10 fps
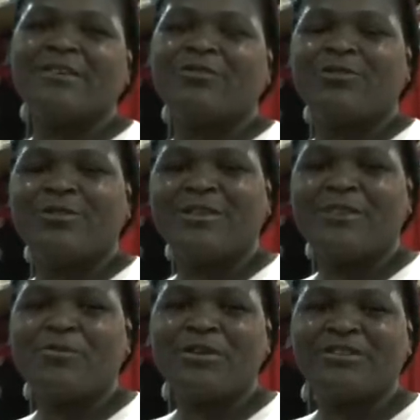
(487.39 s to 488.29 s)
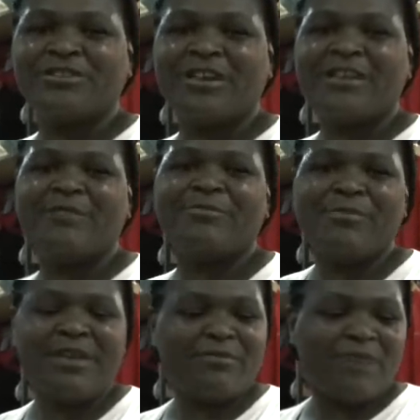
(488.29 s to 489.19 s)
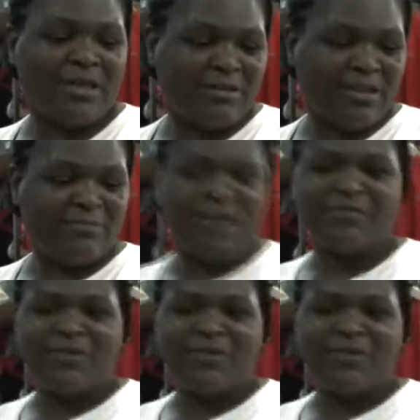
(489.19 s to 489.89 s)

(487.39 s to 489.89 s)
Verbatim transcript: I truly appreciate it, me and my